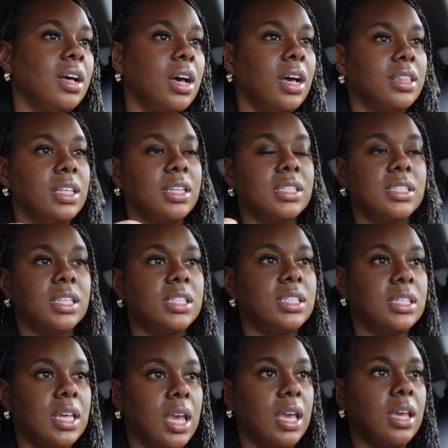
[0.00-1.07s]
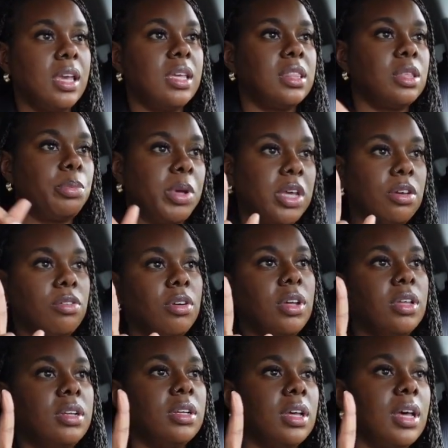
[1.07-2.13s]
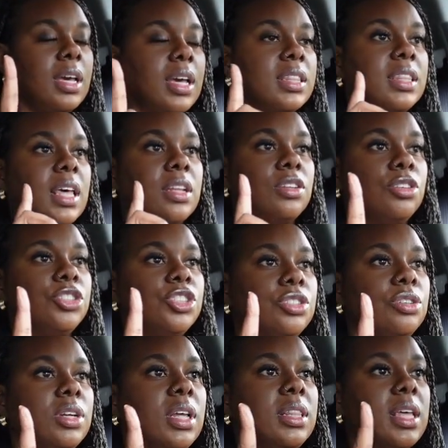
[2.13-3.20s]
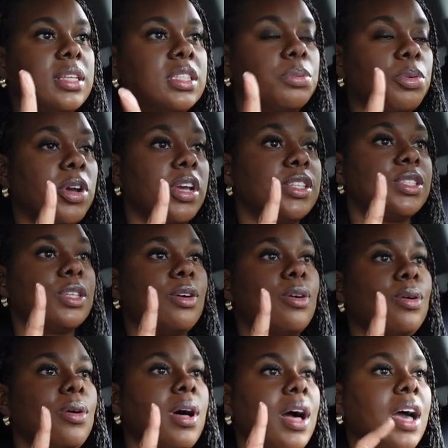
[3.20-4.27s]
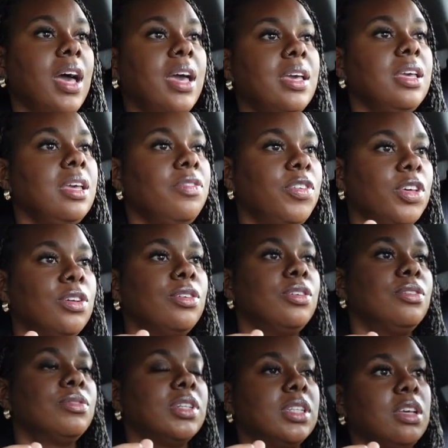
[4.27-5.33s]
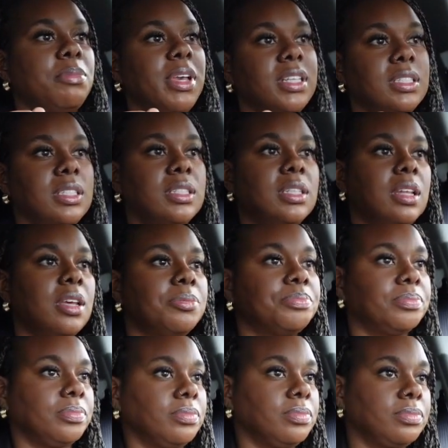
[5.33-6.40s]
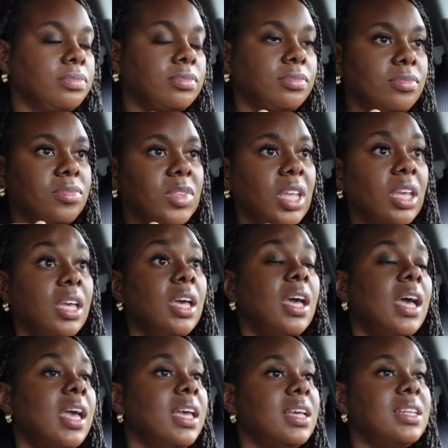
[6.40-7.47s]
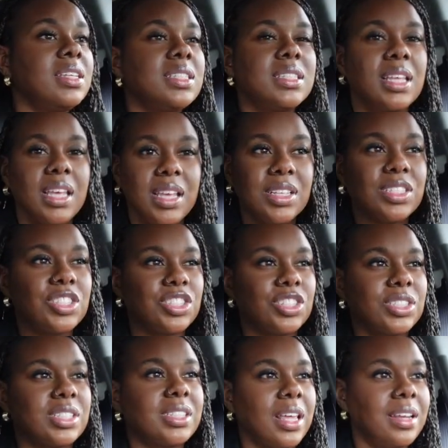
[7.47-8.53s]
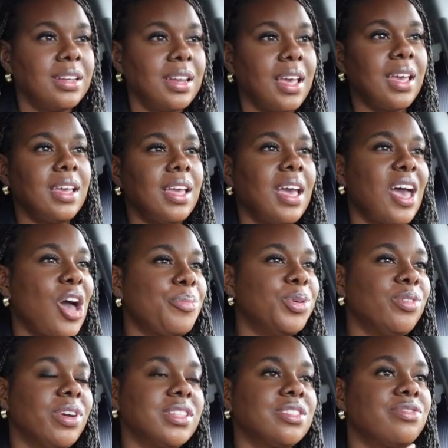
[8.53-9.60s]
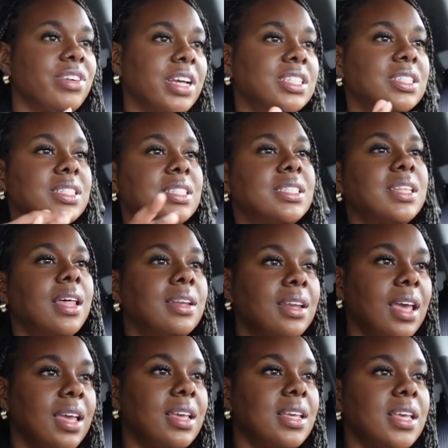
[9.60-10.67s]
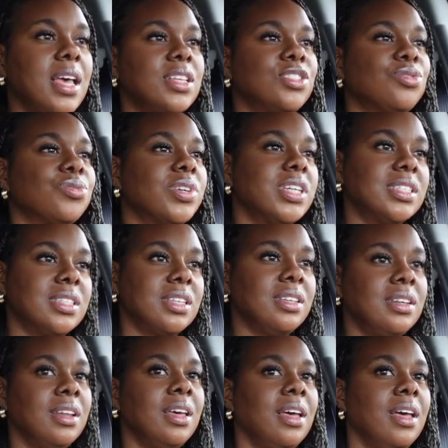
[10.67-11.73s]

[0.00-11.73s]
I think it's 68, the pink one. I have that lotion on and that spray, so I feel really amazing today. It is Easter Sunday. Happy Resurrection Sunday. He has risen.